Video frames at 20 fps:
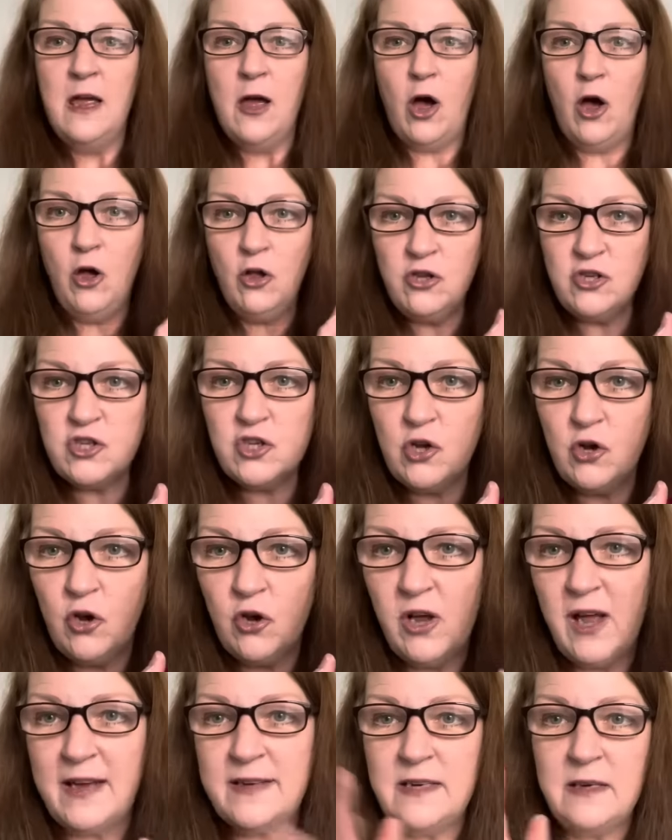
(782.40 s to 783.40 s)

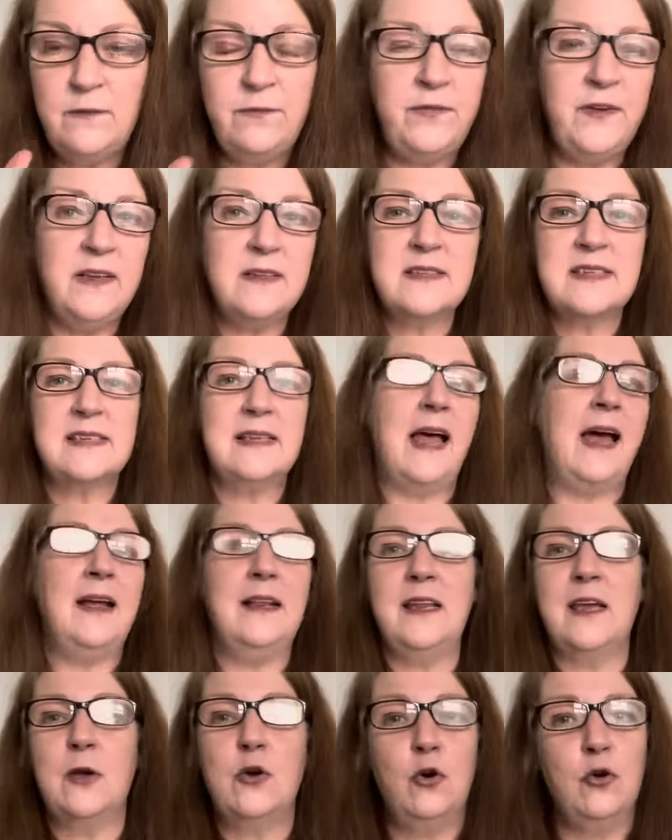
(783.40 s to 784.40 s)
Also, I did feel
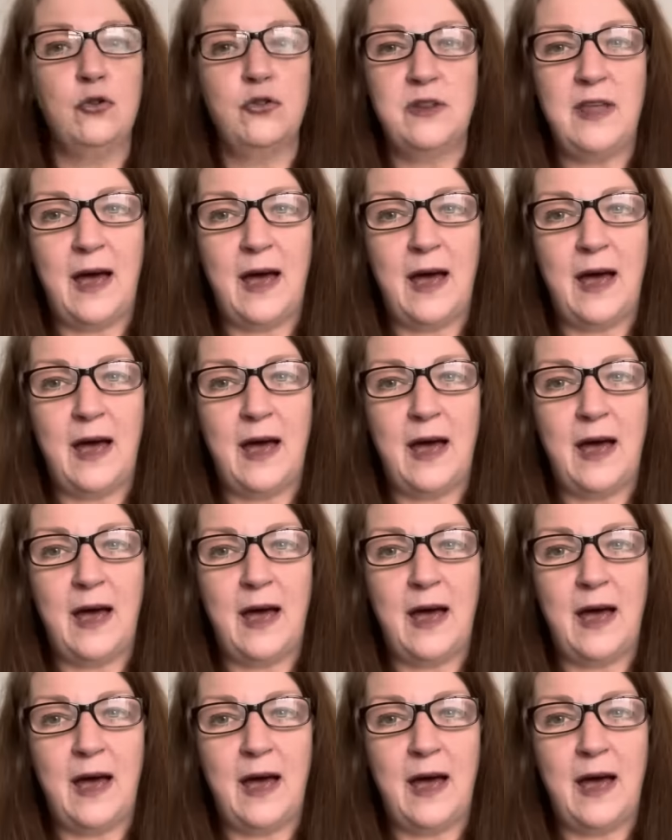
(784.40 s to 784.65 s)
slightly good